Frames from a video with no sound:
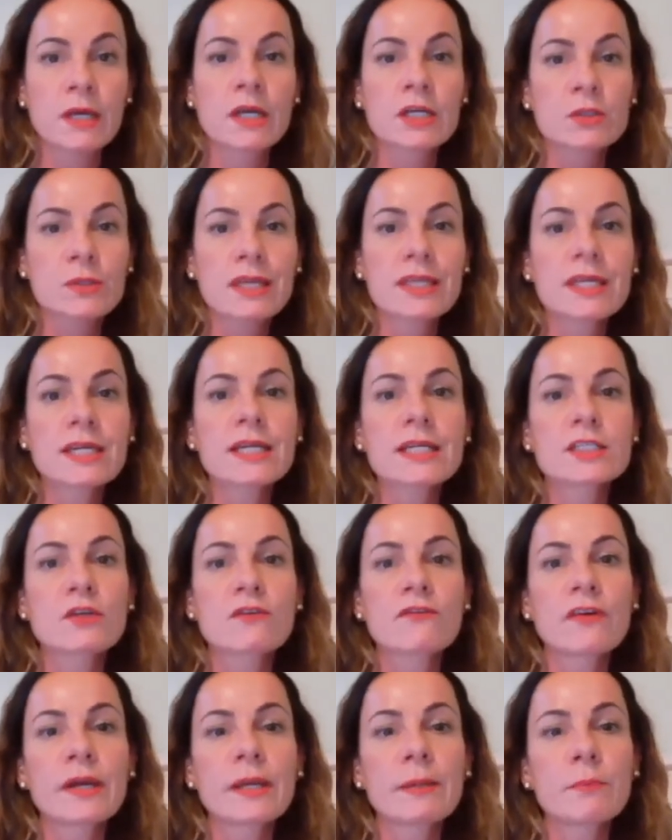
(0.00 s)
So I think it's a
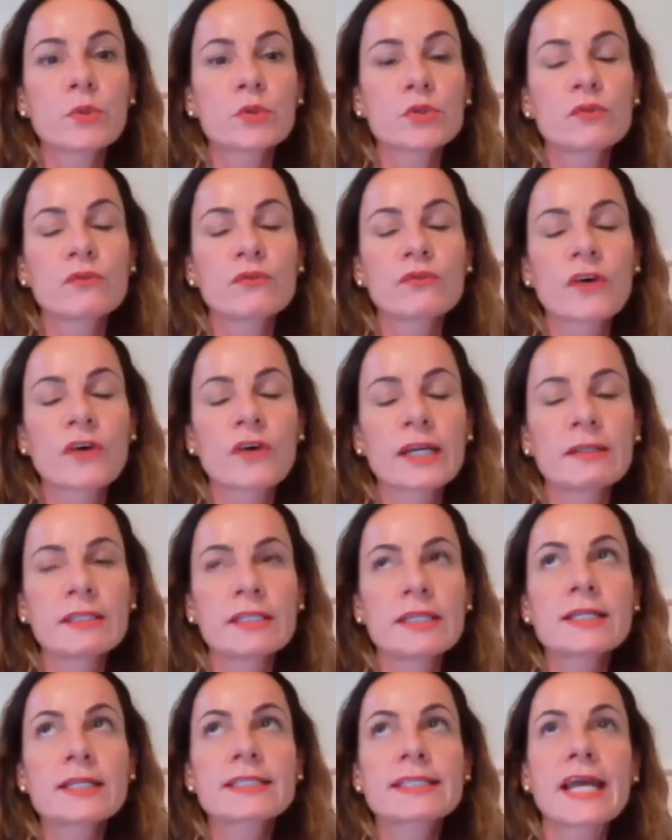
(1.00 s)
very important
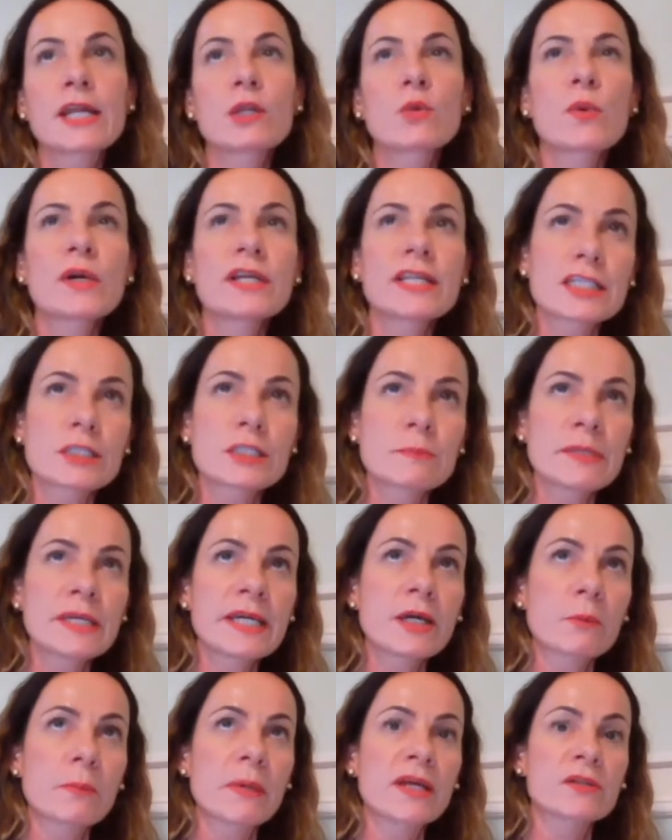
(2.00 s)
findings. And when I
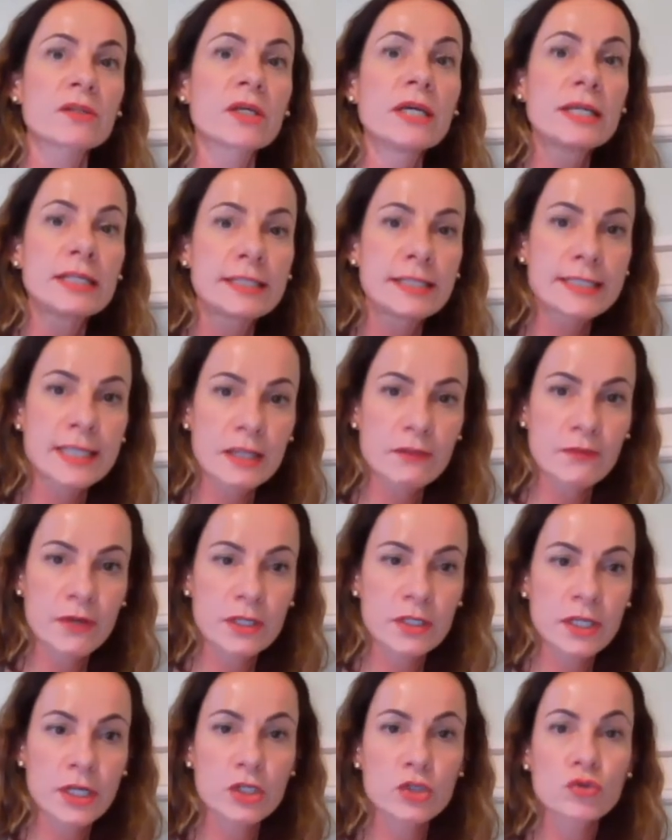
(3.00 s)
speak about
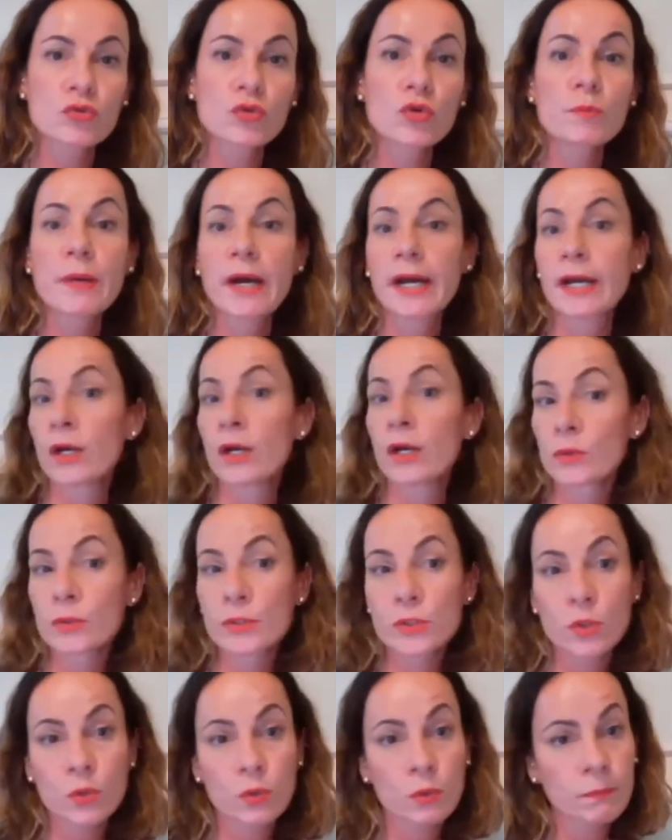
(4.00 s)
disadvantaged group, I
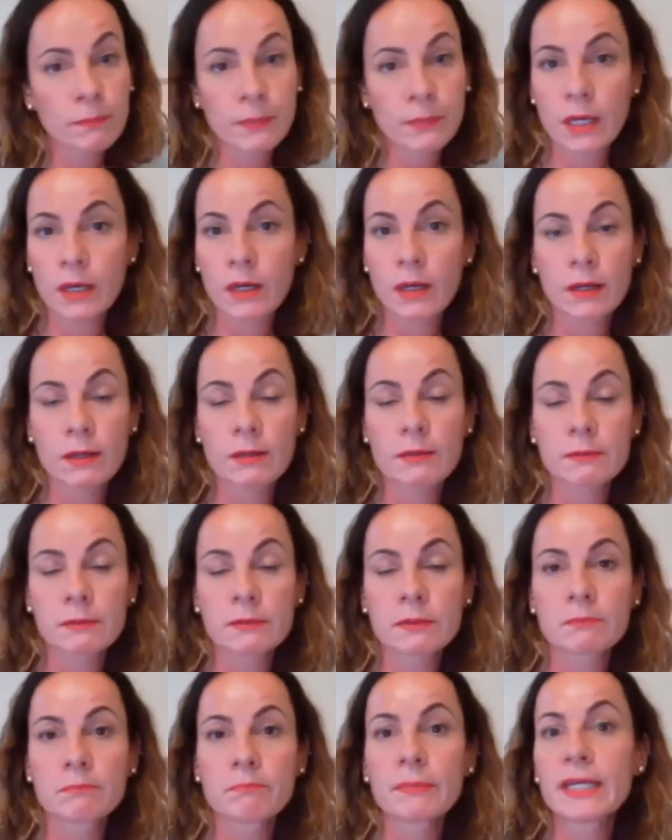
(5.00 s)
also
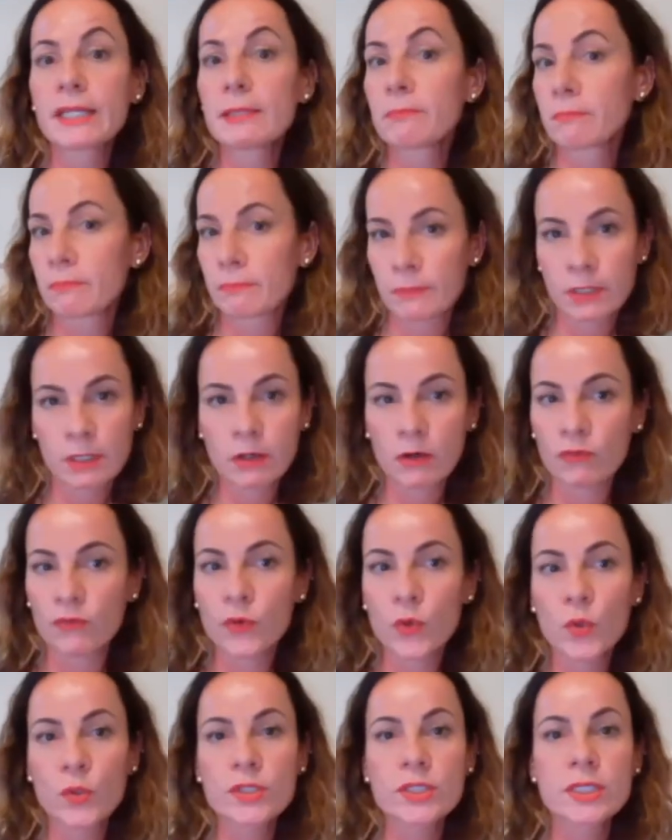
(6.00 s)
mean, of
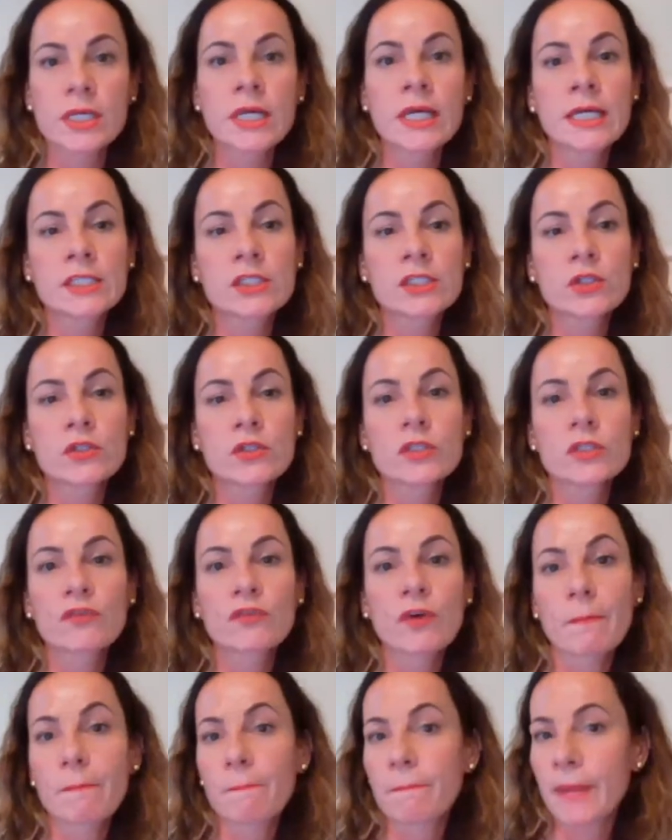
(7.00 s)
course, students
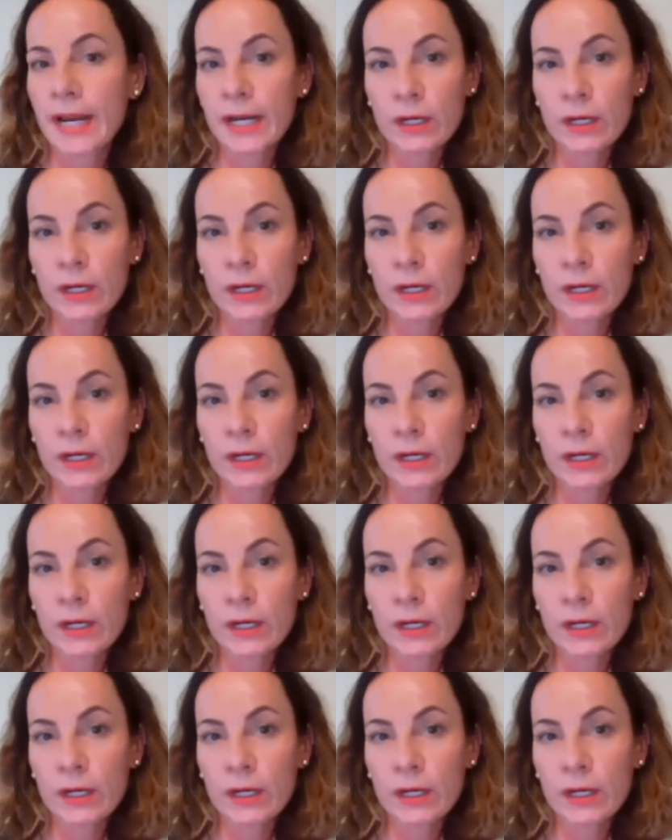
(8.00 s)
from